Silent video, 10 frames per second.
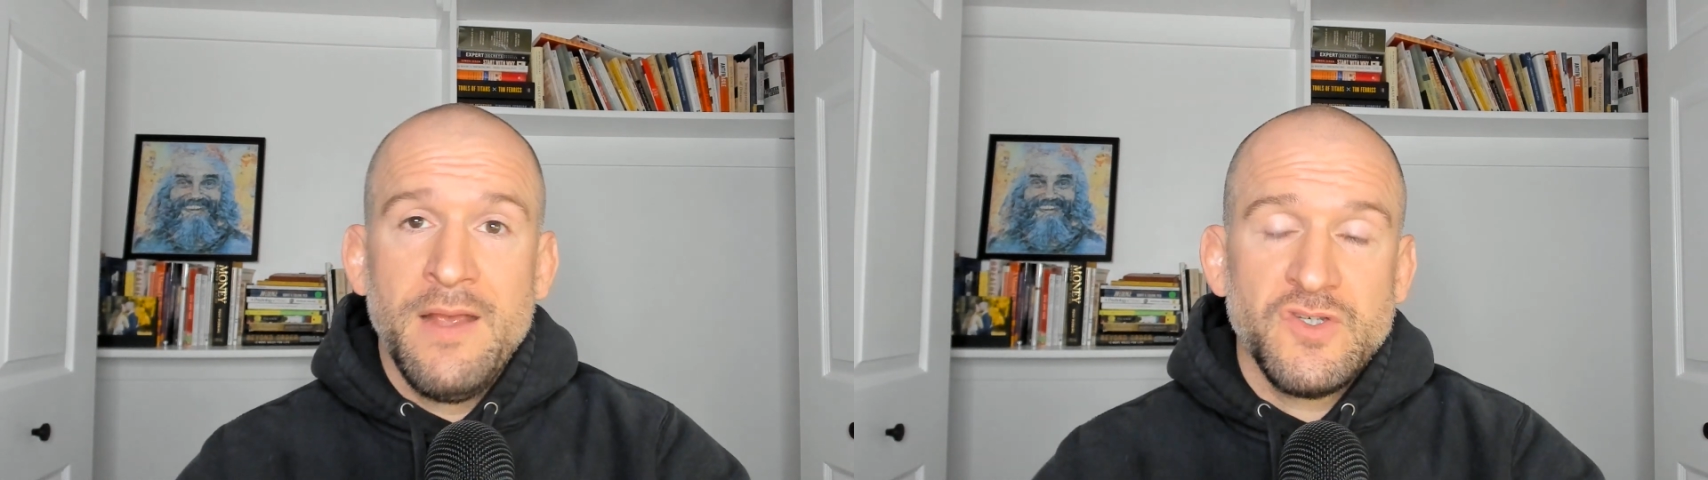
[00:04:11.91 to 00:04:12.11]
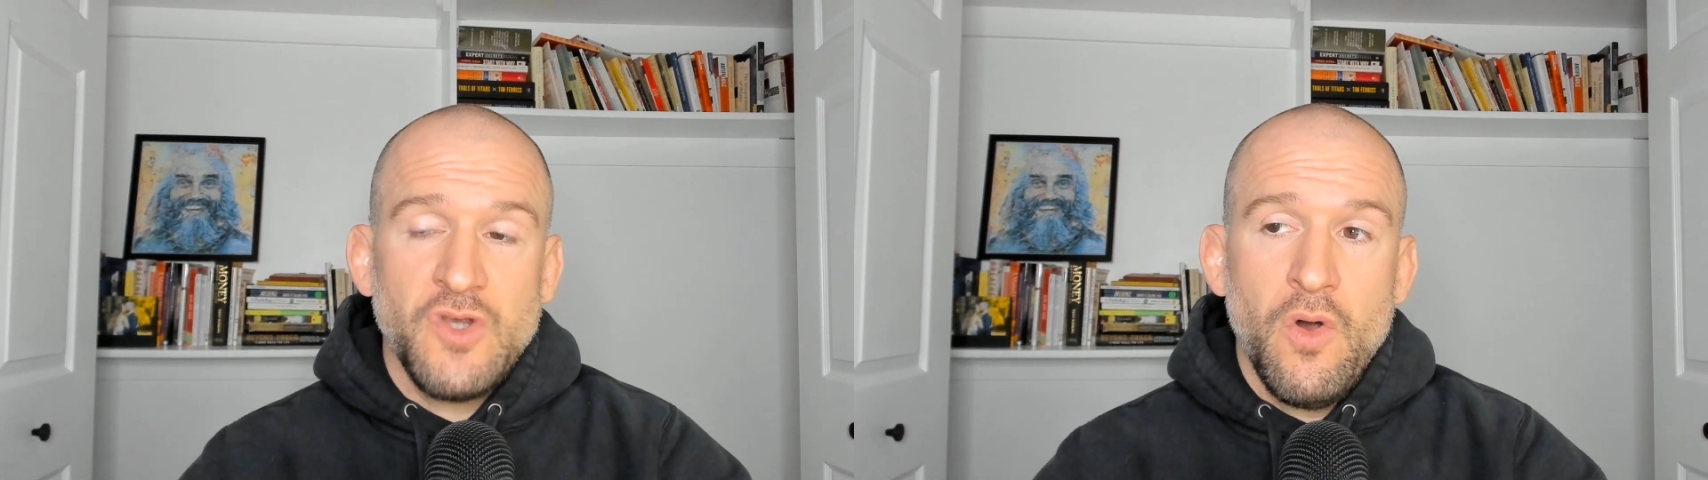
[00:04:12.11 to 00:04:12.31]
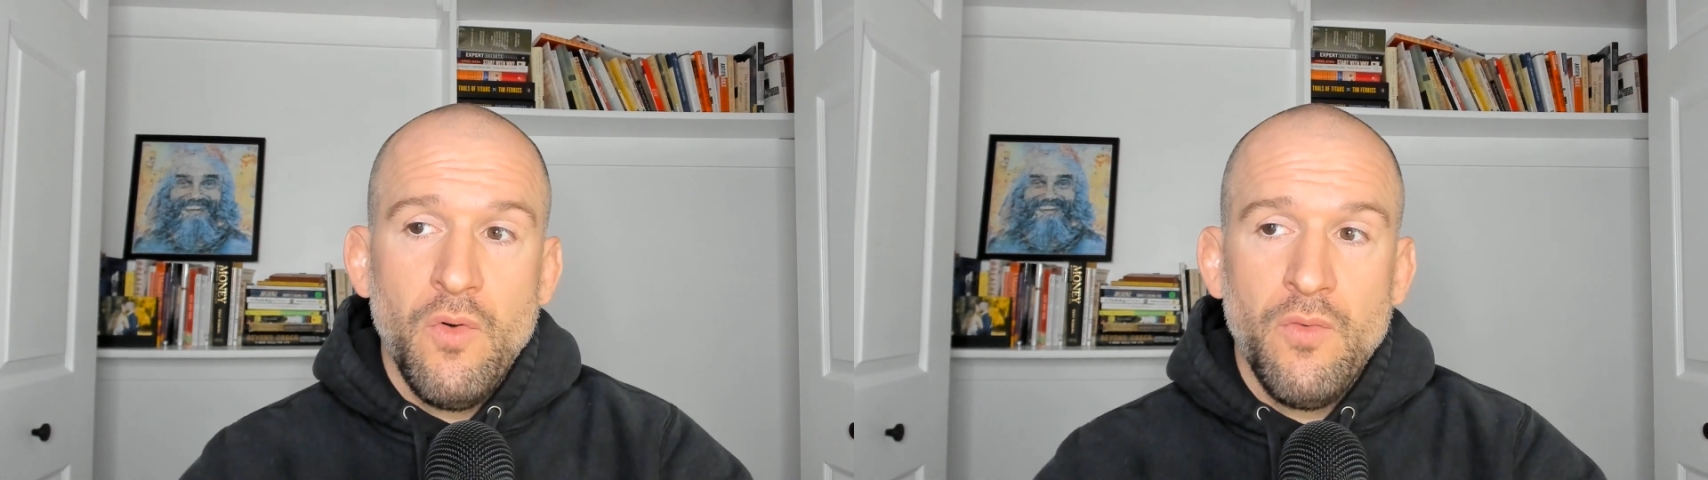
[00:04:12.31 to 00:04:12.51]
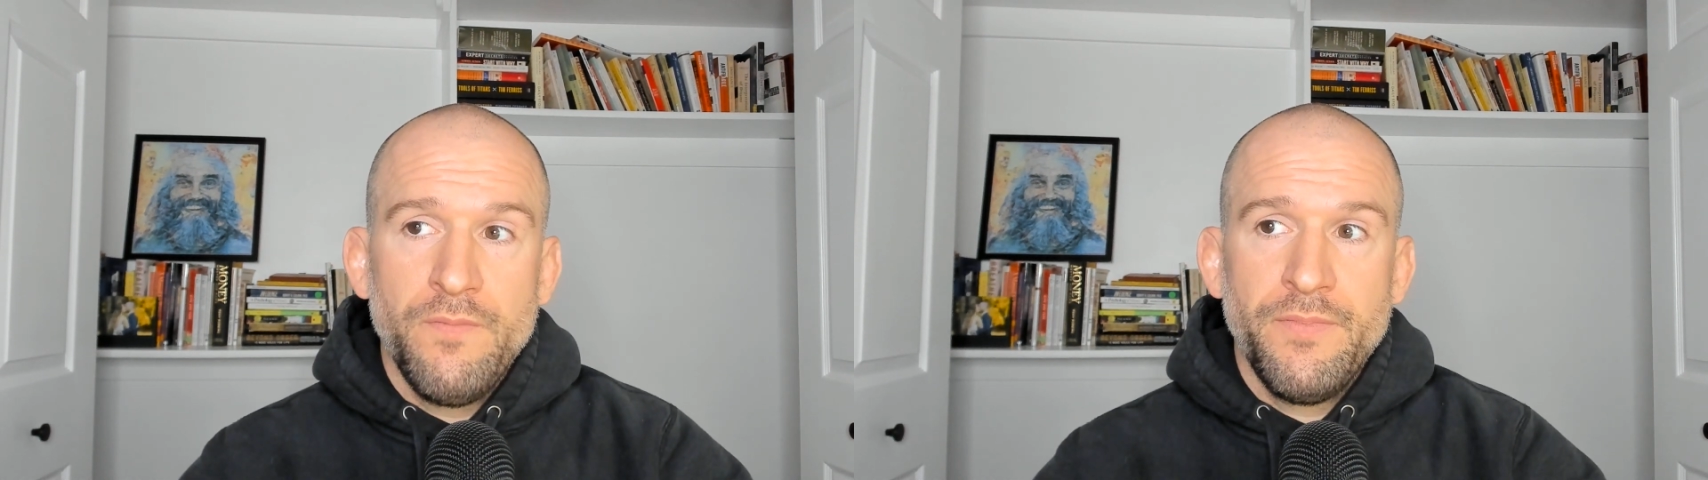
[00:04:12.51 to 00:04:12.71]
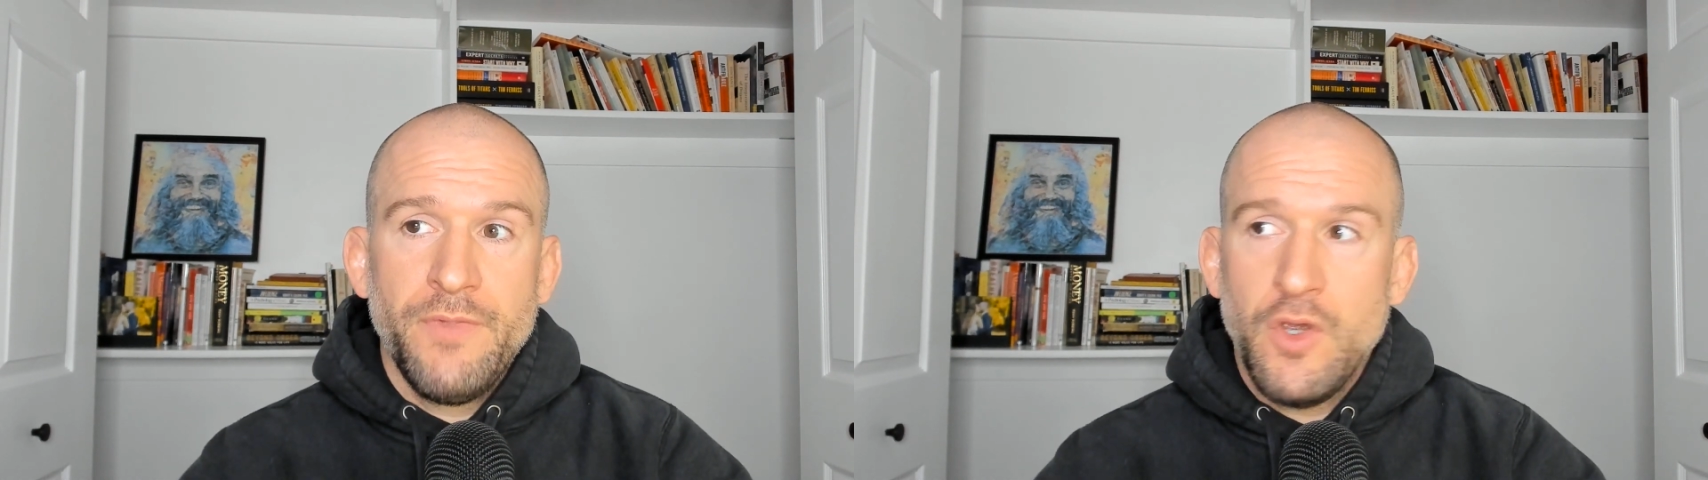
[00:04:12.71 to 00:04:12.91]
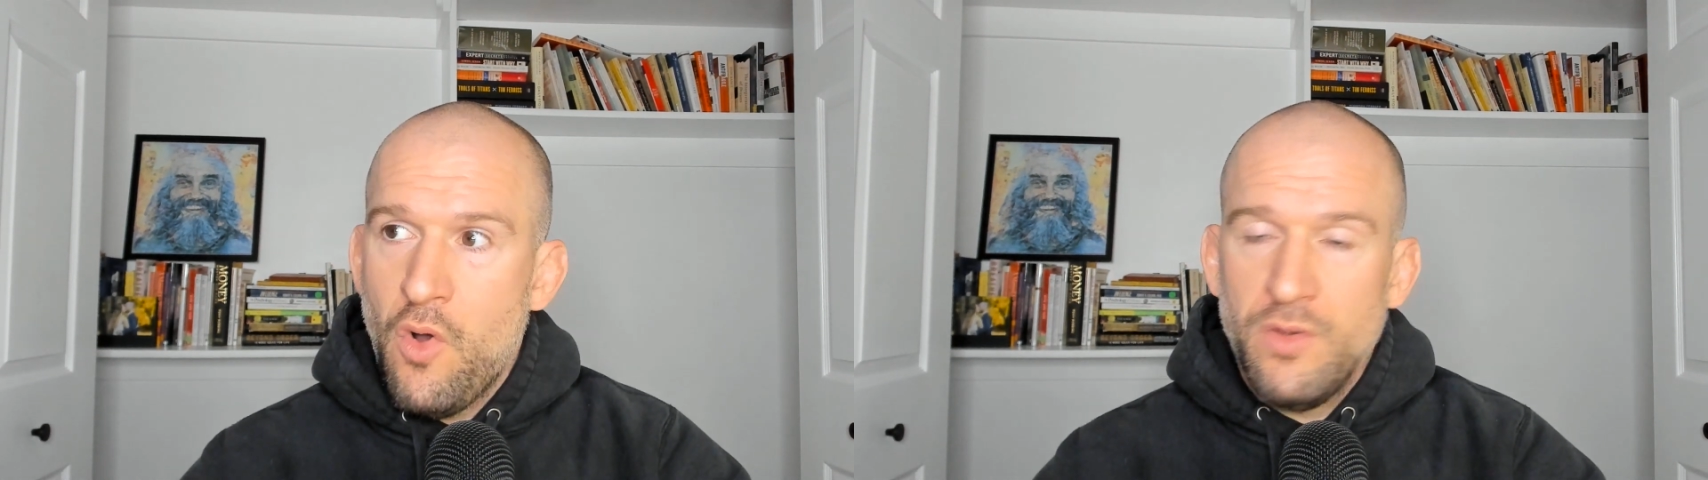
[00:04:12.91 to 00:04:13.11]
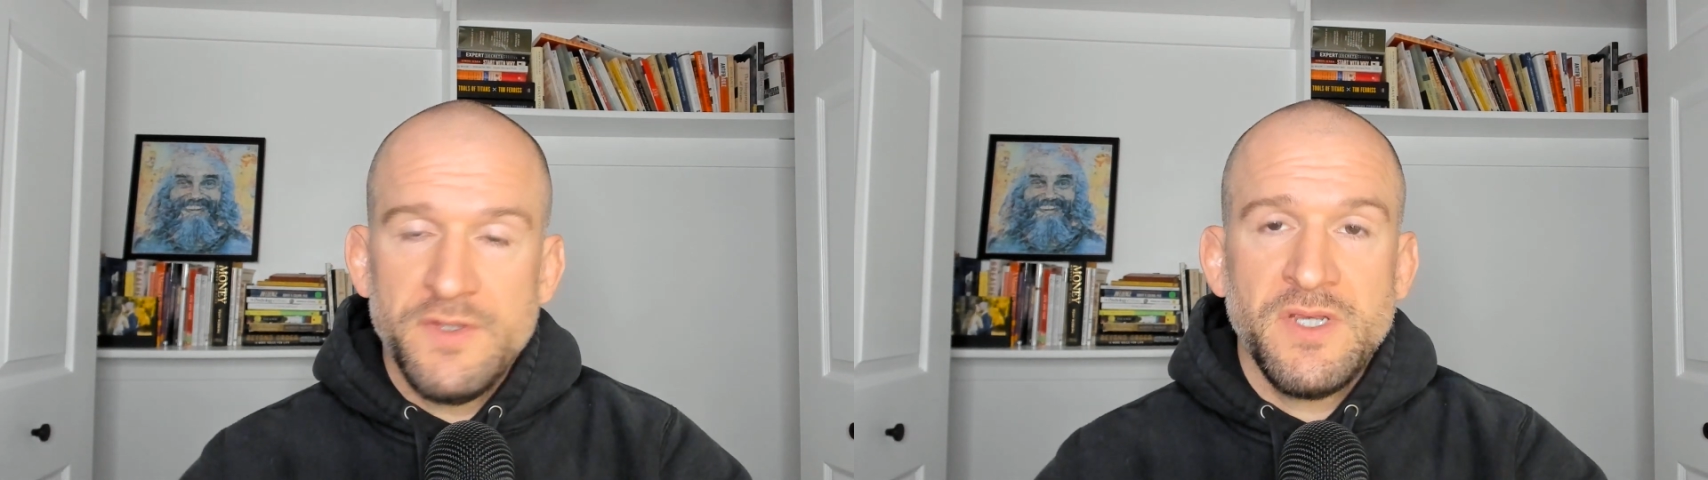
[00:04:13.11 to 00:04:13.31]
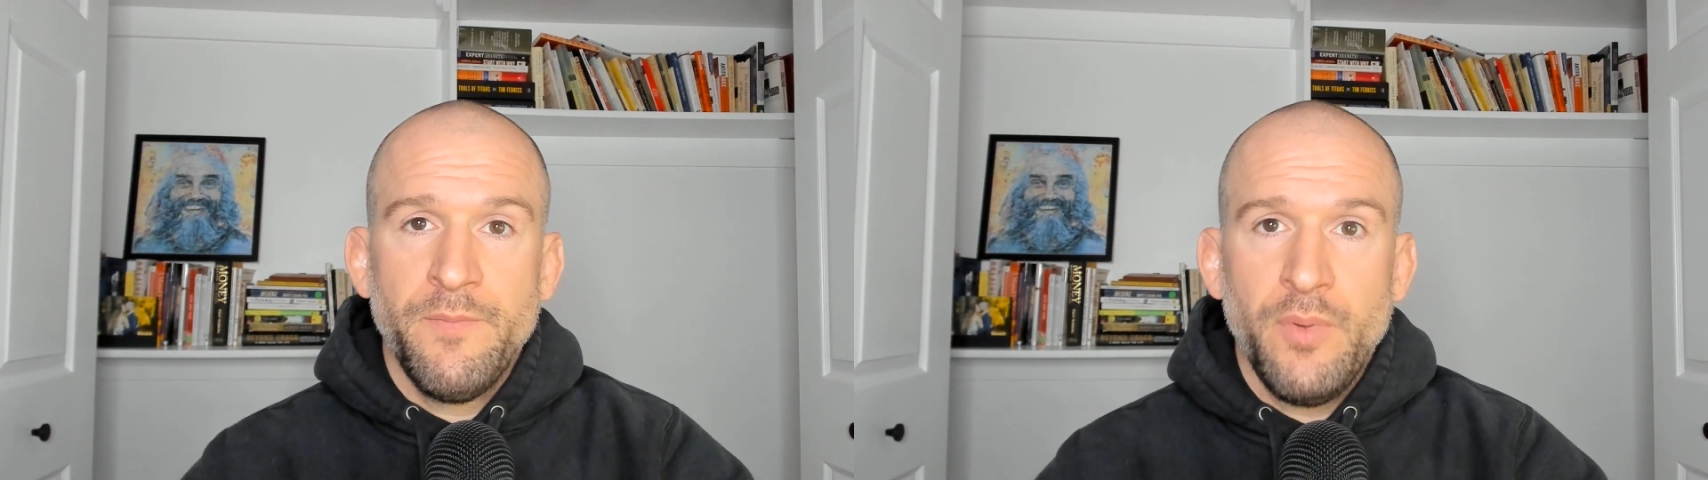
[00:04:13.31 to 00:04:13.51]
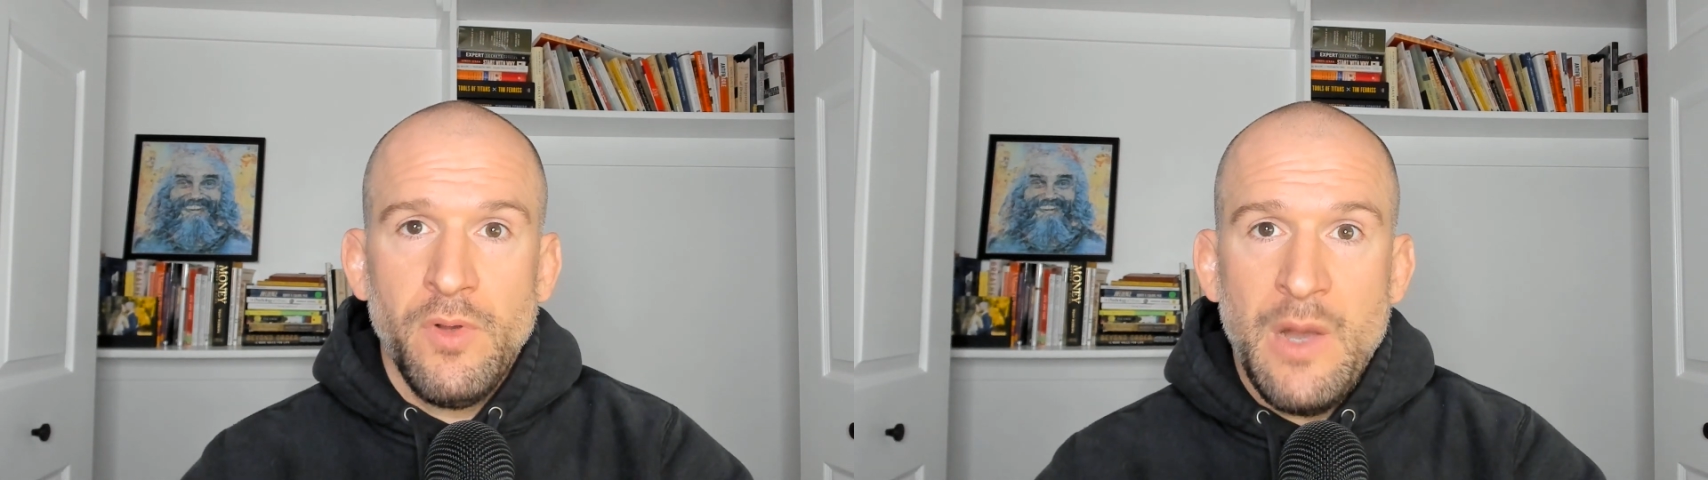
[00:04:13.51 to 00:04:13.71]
So the goal is simple.